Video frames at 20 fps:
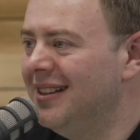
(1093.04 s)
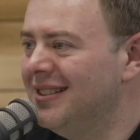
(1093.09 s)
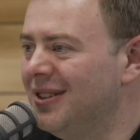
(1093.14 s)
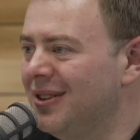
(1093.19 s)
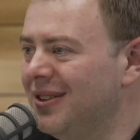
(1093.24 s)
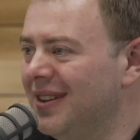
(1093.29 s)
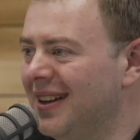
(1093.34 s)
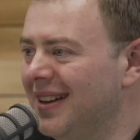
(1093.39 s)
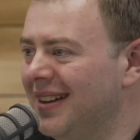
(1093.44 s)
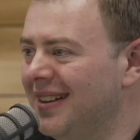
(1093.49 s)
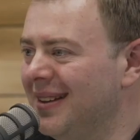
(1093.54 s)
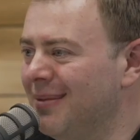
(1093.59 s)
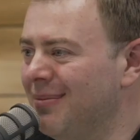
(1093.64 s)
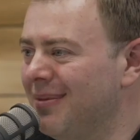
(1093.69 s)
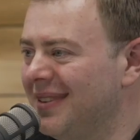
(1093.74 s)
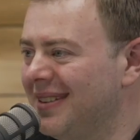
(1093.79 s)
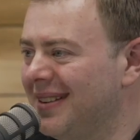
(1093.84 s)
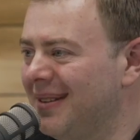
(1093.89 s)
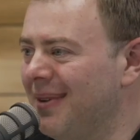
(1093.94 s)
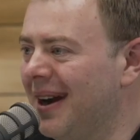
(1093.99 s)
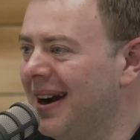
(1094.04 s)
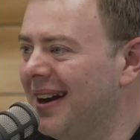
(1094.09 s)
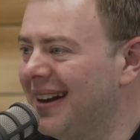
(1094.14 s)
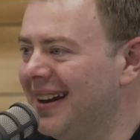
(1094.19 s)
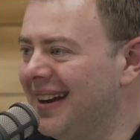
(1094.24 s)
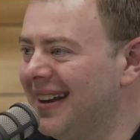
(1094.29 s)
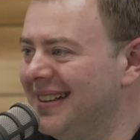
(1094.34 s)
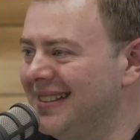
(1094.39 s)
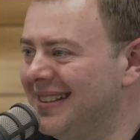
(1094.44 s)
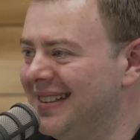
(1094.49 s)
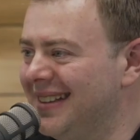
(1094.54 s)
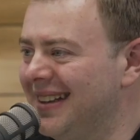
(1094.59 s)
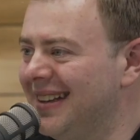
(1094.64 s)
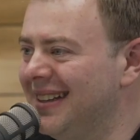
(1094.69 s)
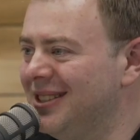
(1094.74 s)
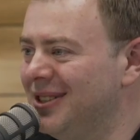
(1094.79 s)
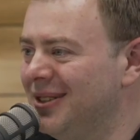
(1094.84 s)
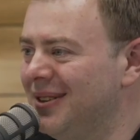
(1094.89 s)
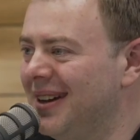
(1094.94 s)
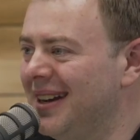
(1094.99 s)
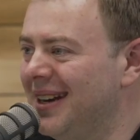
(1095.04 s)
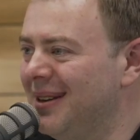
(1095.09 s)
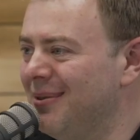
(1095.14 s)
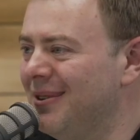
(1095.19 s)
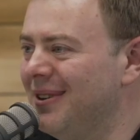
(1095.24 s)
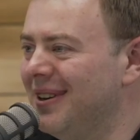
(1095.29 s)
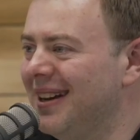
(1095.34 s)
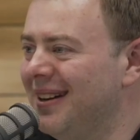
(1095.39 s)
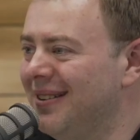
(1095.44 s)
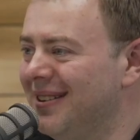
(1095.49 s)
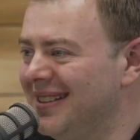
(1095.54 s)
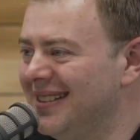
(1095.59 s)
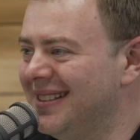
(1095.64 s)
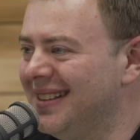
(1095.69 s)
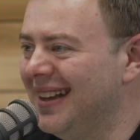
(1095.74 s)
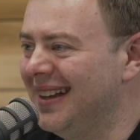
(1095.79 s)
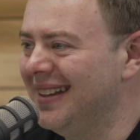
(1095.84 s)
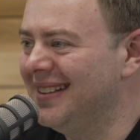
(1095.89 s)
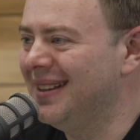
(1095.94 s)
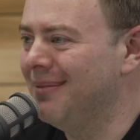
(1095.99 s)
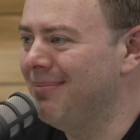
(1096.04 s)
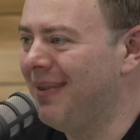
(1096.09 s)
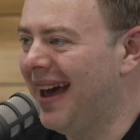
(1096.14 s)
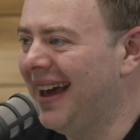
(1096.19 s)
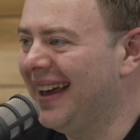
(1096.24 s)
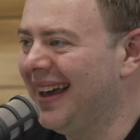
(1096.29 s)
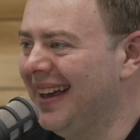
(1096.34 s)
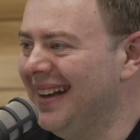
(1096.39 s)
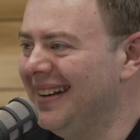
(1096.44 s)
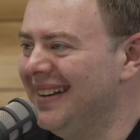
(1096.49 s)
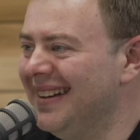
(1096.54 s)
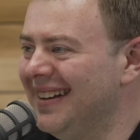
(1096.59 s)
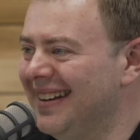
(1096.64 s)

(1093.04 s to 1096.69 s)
So the marketing isn't the issue anymore now. It's the back end.